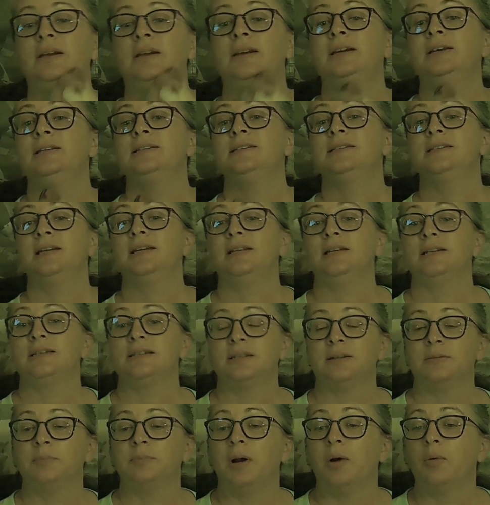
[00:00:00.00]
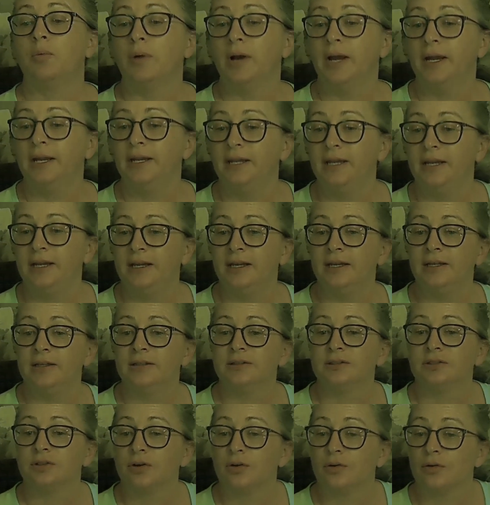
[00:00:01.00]
a good citizen by waiting
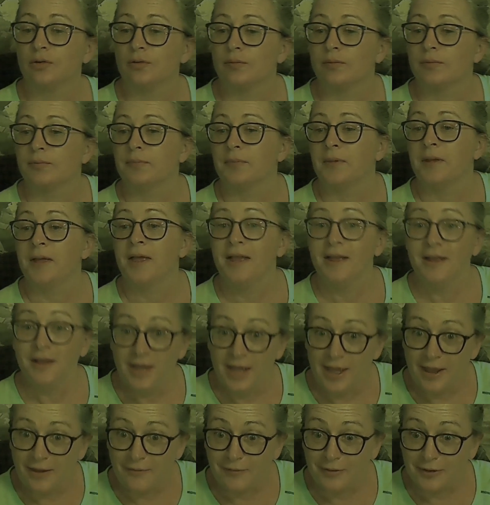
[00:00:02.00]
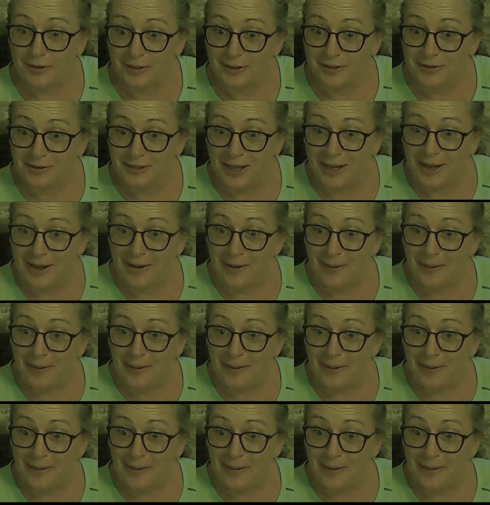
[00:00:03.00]
his turn. Have a good day.